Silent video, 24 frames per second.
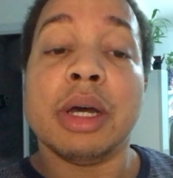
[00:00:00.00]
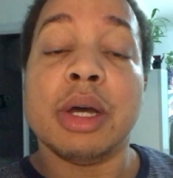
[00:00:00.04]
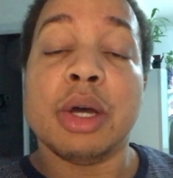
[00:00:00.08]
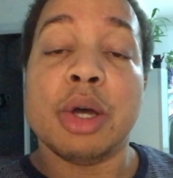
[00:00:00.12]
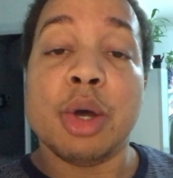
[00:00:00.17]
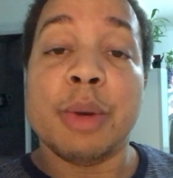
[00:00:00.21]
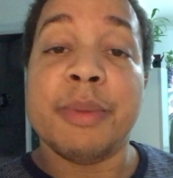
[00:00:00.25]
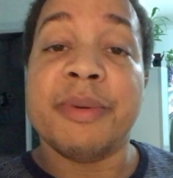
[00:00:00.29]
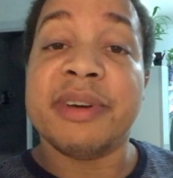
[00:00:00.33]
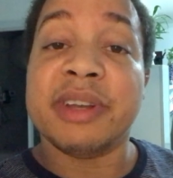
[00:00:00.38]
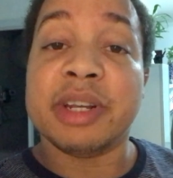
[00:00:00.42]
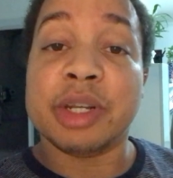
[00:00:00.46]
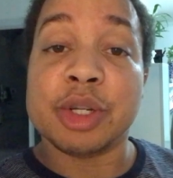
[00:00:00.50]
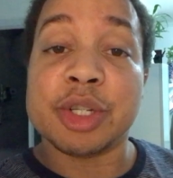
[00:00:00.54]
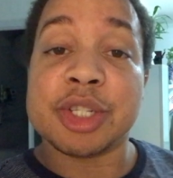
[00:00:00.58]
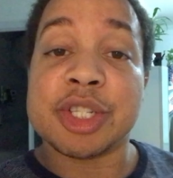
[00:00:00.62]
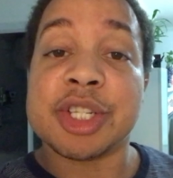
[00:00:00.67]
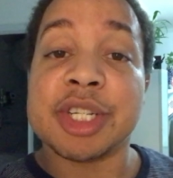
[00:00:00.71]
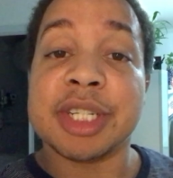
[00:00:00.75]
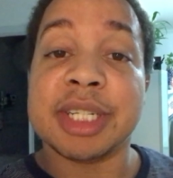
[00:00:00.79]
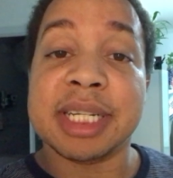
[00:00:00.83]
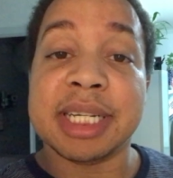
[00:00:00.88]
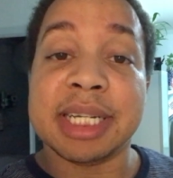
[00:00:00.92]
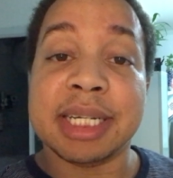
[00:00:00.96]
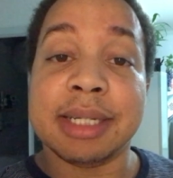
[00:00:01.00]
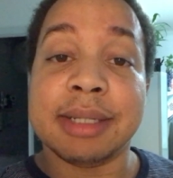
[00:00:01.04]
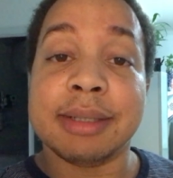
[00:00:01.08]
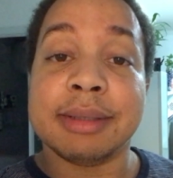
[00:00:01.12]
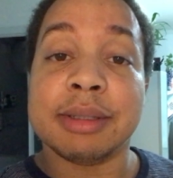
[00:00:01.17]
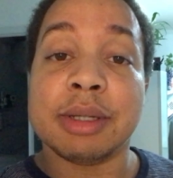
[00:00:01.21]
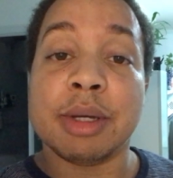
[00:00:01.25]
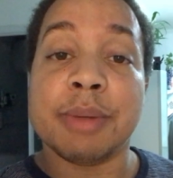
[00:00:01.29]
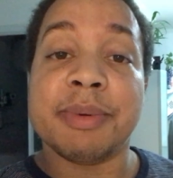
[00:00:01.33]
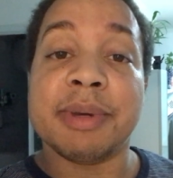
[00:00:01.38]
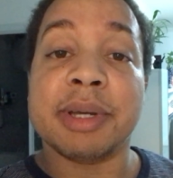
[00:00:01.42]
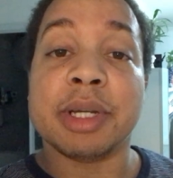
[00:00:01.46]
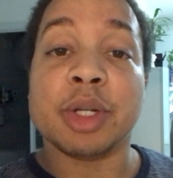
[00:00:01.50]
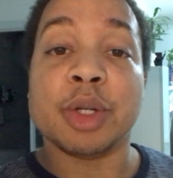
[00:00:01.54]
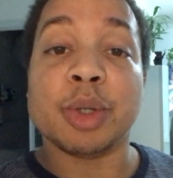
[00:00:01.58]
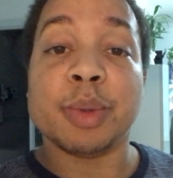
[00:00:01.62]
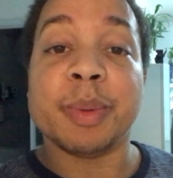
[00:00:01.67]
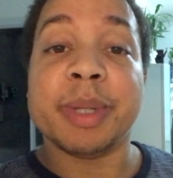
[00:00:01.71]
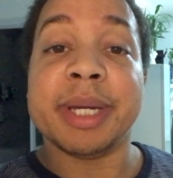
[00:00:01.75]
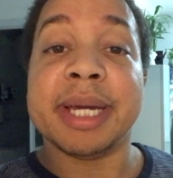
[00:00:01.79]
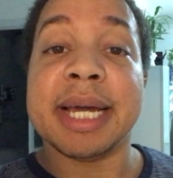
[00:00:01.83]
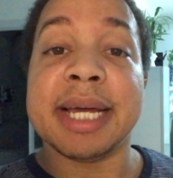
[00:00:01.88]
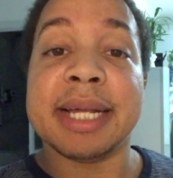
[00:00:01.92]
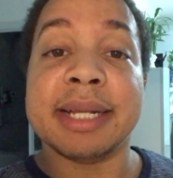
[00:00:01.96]
Hope you had a good Sunday, hope you had a good
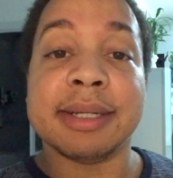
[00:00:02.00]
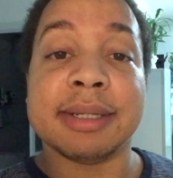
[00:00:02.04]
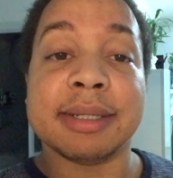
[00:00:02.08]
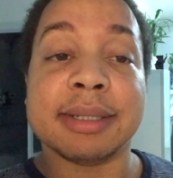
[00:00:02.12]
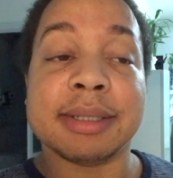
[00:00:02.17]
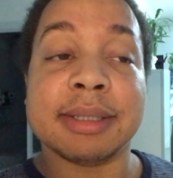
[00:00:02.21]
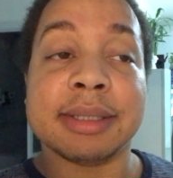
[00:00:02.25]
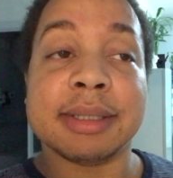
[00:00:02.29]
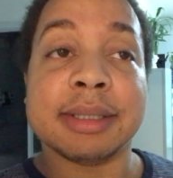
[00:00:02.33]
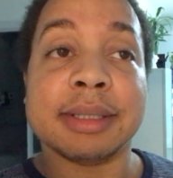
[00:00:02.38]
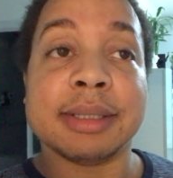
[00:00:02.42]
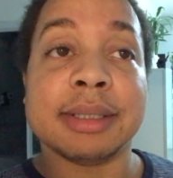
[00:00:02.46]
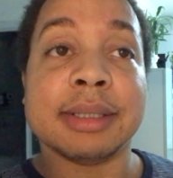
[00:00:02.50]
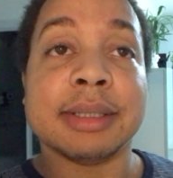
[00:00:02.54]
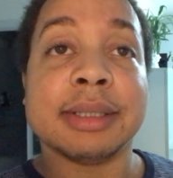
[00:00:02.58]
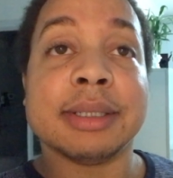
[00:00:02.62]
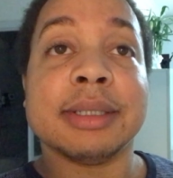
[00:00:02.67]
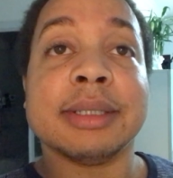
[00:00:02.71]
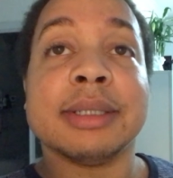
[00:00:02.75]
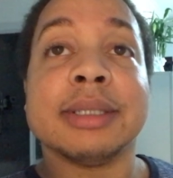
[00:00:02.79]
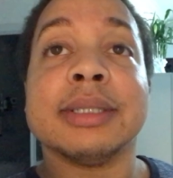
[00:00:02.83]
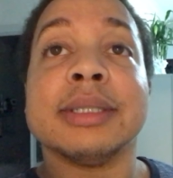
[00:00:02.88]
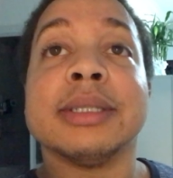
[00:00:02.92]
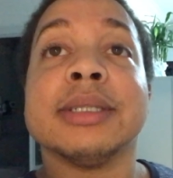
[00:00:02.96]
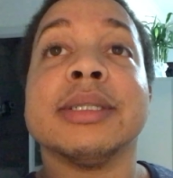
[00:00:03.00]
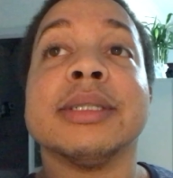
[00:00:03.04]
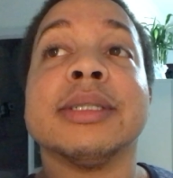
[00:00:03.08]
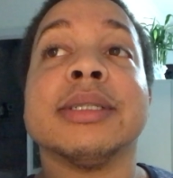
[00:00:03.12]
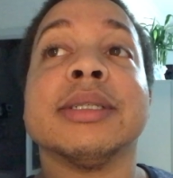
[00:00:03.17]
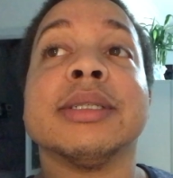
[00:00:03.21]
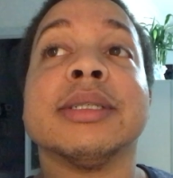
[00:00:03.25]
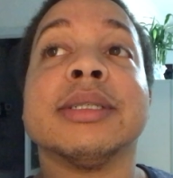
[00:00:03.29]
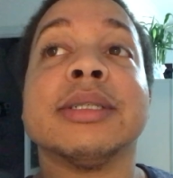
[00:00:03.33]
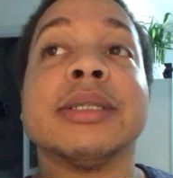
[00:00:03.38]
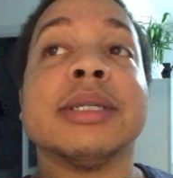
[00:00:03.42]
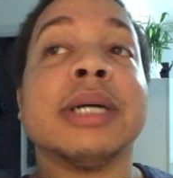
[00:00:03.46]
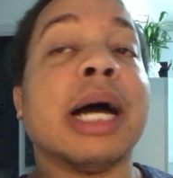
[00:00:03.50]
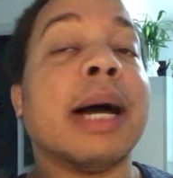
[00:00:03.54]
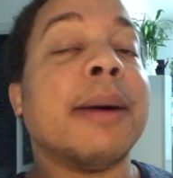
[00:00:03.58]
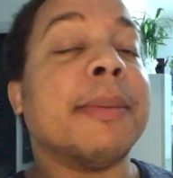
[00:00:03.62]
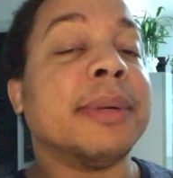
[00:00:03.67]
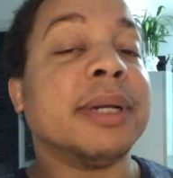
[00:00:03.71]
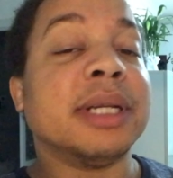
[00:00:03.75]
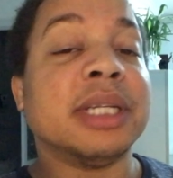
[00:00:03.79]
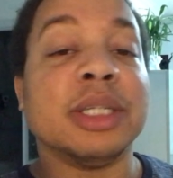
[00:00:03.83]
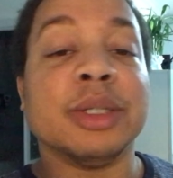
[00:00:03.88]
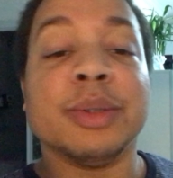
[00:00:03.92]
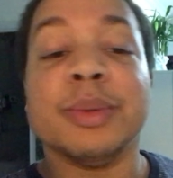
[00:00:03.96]
weekend. I'm
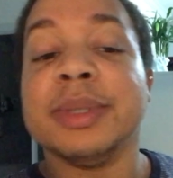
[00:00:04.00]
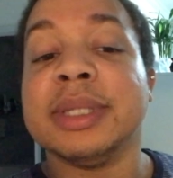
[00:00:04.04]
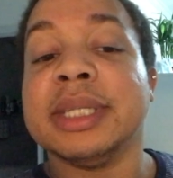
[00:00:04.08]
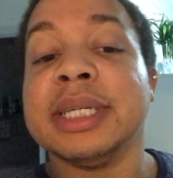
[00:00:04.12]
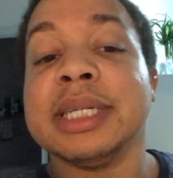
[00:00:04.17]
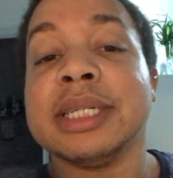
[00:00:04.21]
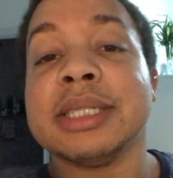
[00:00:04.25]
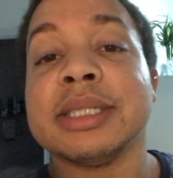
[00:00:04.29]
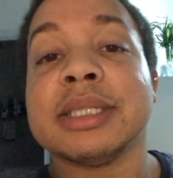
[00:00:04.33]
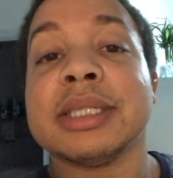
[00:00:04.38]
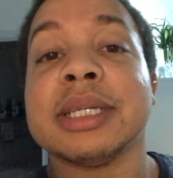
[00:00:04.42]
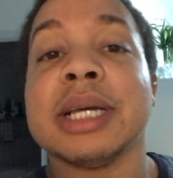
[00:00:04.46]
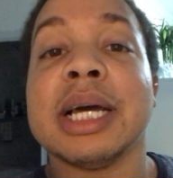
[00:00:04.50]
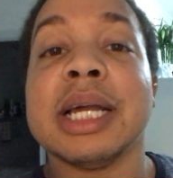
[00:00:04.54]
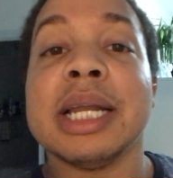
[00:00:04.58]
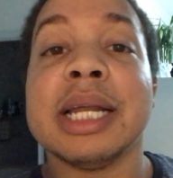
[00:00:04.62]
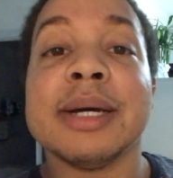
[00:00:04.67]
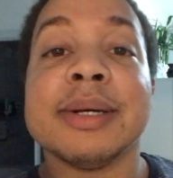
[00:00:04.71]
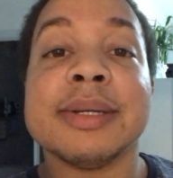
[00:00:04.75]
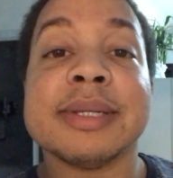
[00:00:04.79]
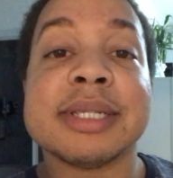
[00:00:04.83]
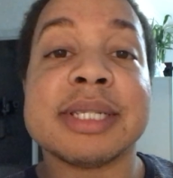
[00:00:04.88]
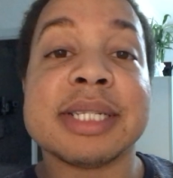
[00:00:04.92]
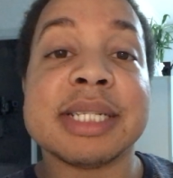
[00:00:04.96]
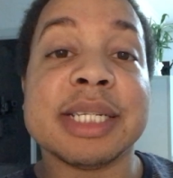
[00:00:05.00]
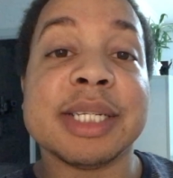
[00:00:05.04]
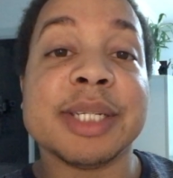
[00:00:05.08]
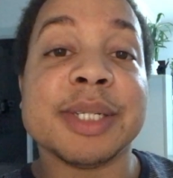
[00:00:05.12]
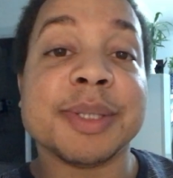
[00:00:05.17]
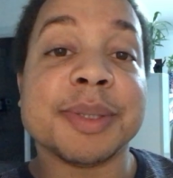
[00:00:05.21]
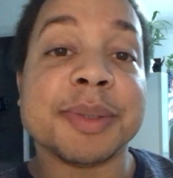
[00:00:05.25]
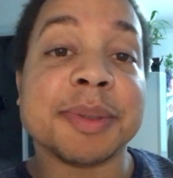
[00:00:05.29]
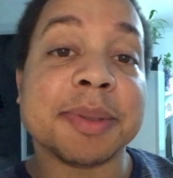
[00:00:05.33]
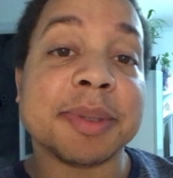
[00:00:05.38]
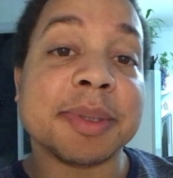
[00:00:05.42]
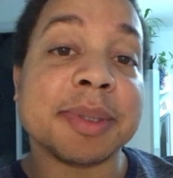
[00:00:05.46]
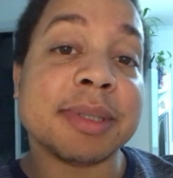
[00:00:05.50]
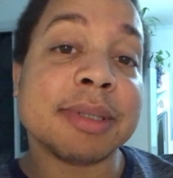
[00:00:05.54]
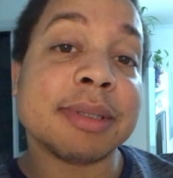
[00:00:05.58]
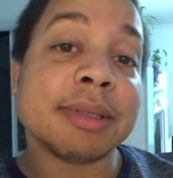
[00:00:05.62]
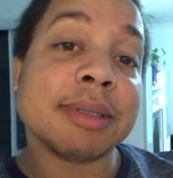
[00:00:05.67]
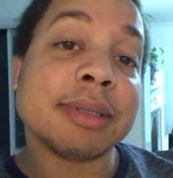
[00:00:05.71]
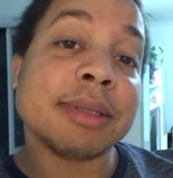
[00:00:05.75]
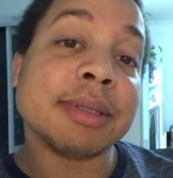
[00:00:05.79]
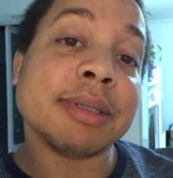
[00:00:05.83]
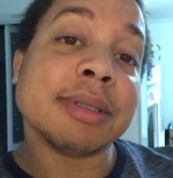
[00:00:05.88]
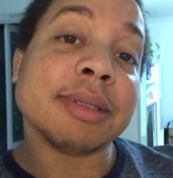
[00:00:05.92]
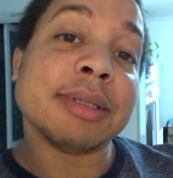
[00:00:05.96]
gonna deal with this and I'll see you
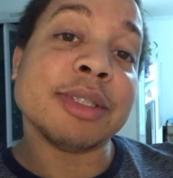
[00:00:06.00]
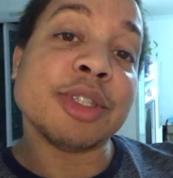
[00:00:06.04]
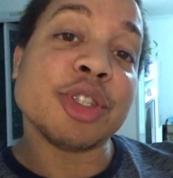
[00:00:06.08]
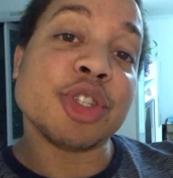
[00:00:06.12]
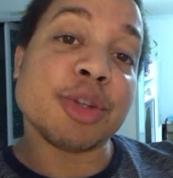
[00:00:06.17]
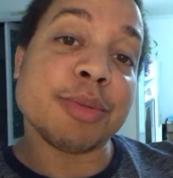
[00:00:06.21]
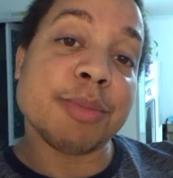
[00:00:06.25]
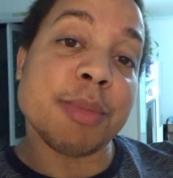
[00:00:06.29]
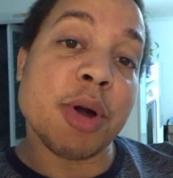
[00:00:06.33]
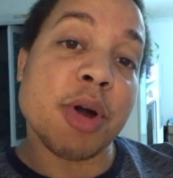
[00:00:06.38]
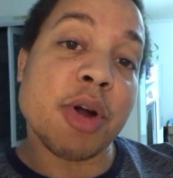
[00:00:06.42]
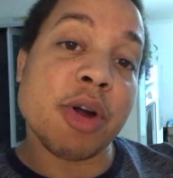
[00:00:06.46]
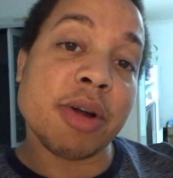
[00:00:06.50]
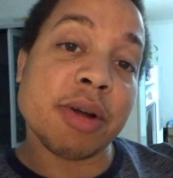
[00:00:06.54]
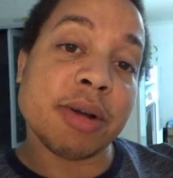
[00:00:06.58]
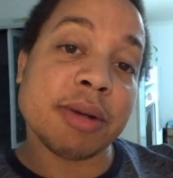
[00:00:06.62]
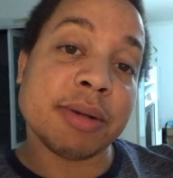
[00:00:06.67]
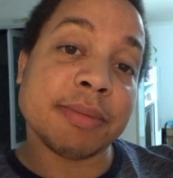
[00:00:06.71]
tomorrow.